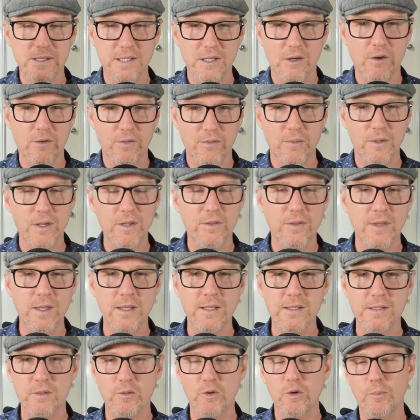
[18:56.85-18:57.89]
There are three
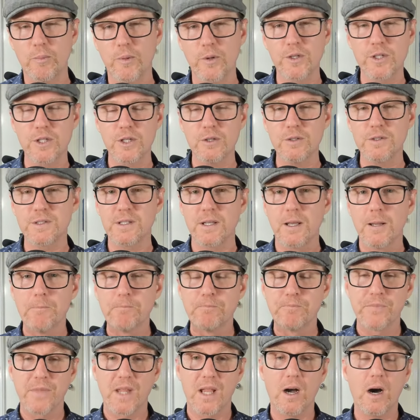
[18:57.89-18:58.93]
things that will produce
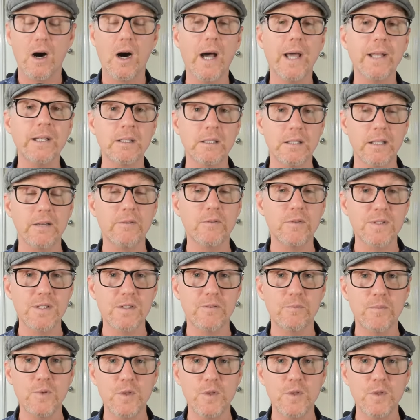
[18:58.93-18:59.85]
heightened levels of